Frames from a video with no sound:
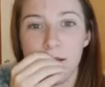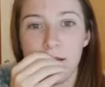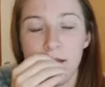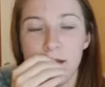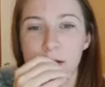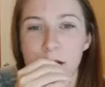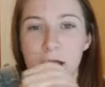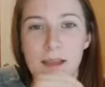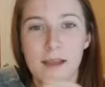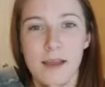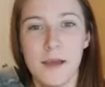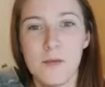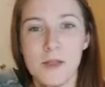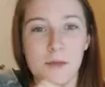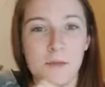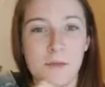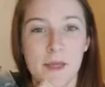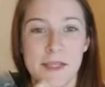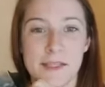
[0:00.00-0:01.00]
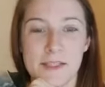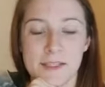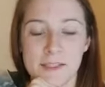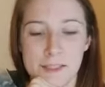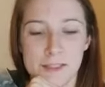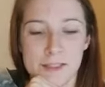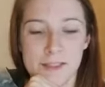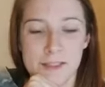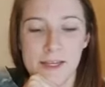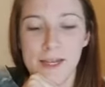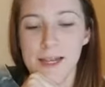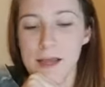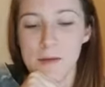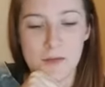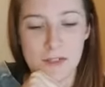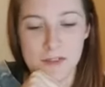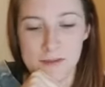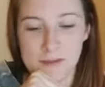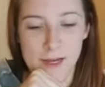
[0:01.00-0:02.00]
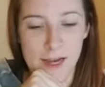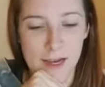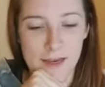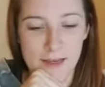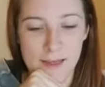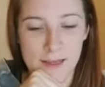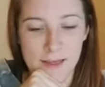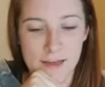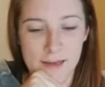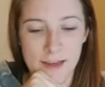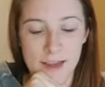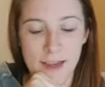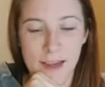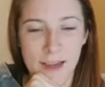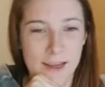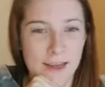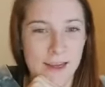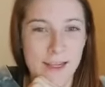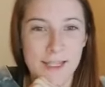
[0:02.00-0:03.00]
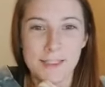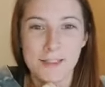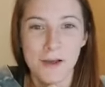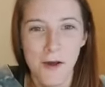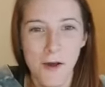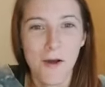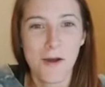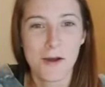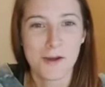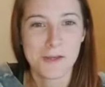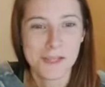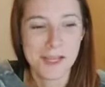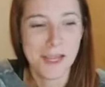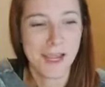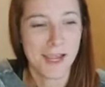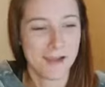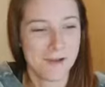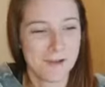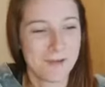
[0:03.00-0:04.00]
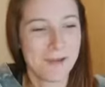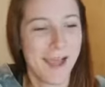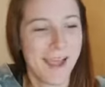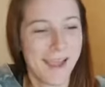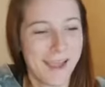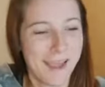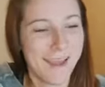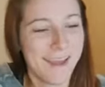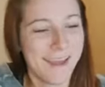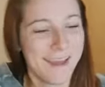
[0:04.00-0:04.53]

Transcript: Okay, I'm getting messages and I'm distracted and it's a hard day, okay?